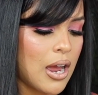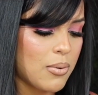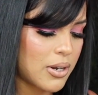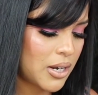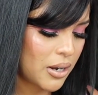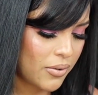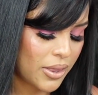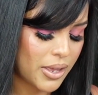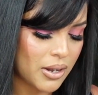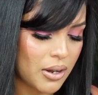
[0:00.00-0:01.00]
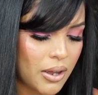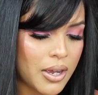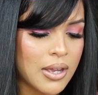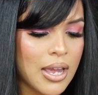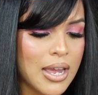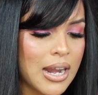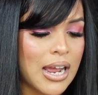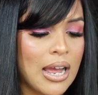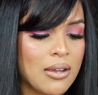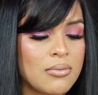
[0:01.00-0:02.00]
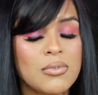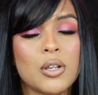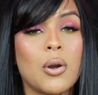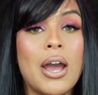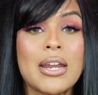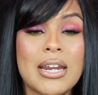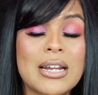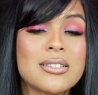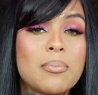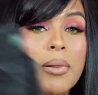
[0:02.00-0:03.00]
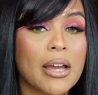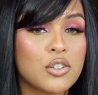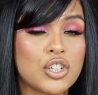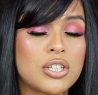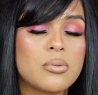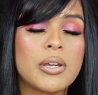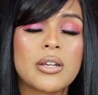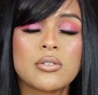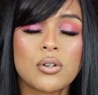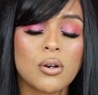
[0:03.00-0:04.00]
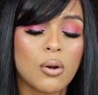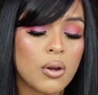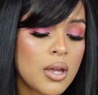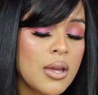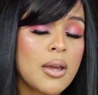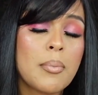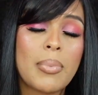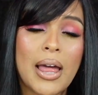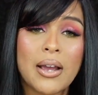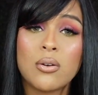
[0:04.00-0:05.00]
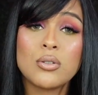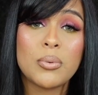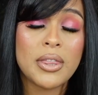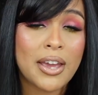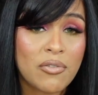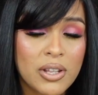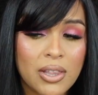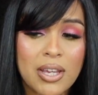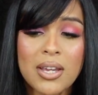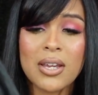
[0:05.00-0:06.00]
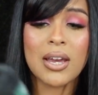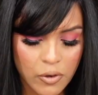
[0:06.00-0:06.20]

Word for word: I, I really love how they look. And I, you know, I needed some black jeans because girl, black goes with everything.